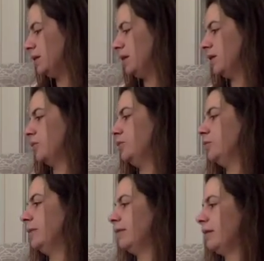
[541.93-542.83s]
include
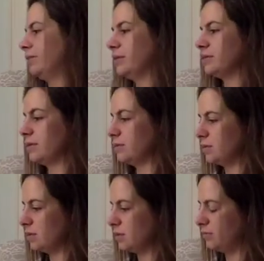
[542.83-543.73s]
my references
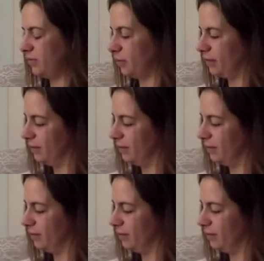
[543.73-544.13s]
just for good